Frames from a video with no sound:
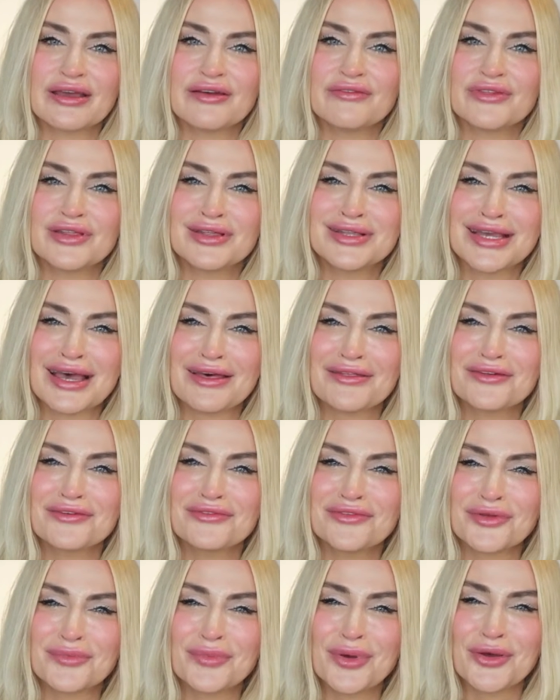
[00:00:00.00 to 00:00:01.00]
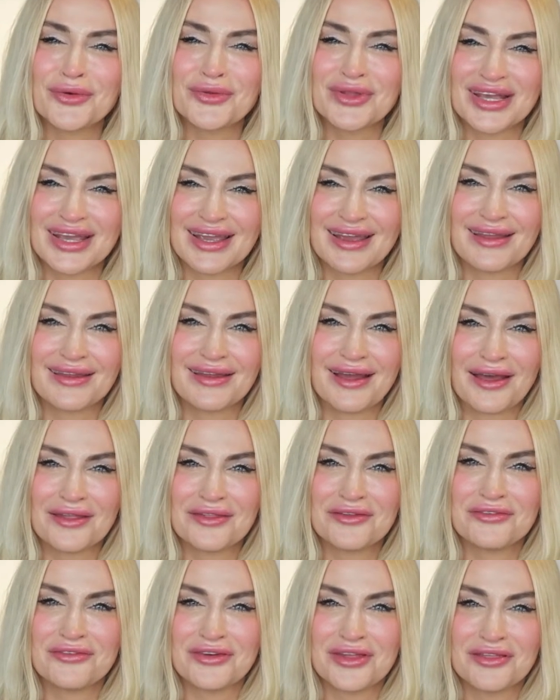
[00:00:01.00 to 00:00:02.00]
of the death of Napoleon
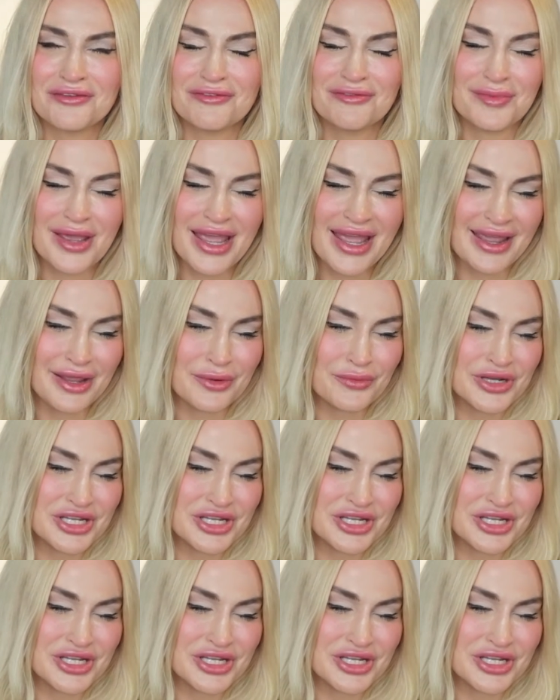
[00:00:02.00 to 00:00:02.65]
on the 5th of May,